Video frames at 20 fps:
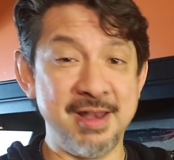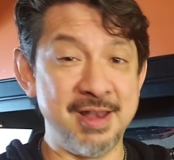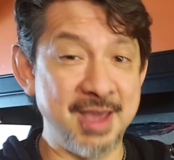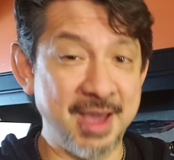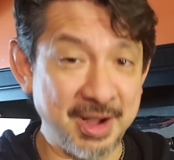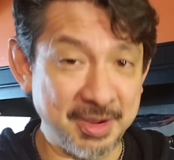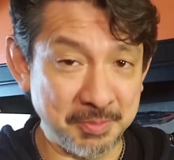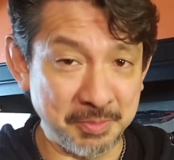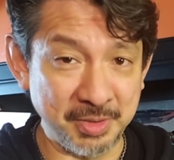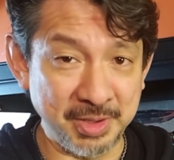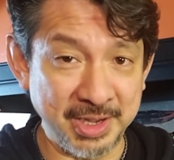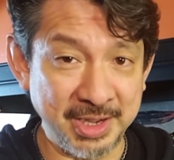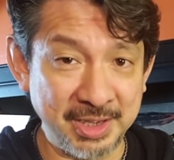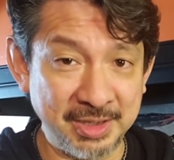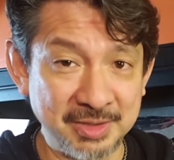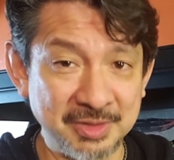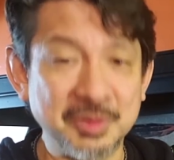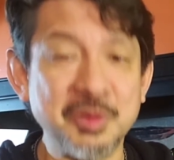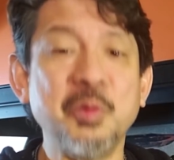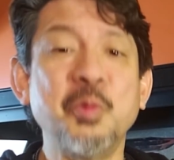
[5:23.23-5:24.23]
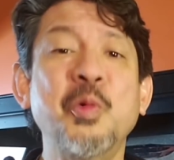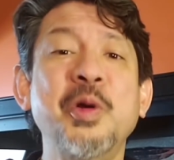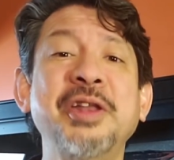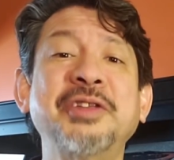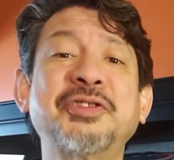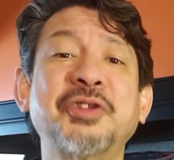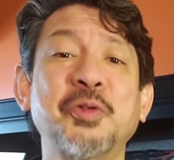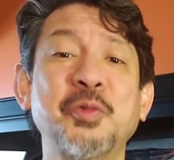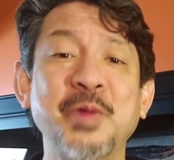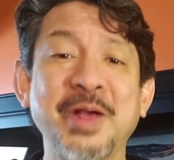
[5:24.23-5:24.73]
not a blade, when
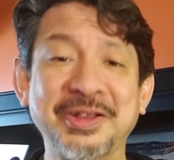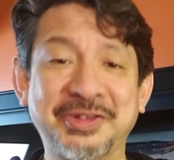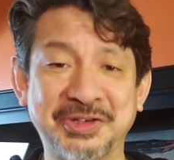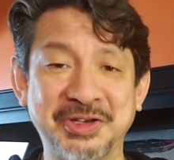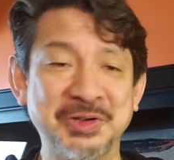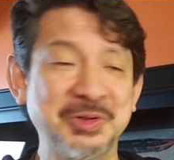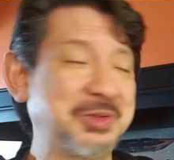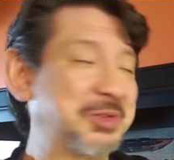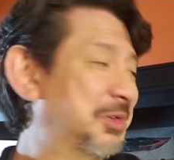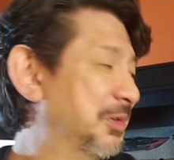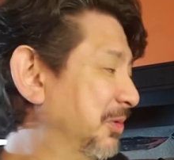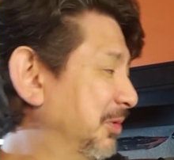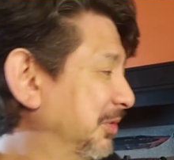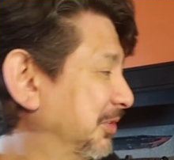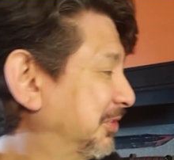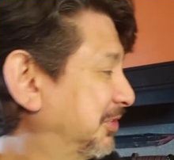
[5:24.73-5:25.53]
it's a rescue tool.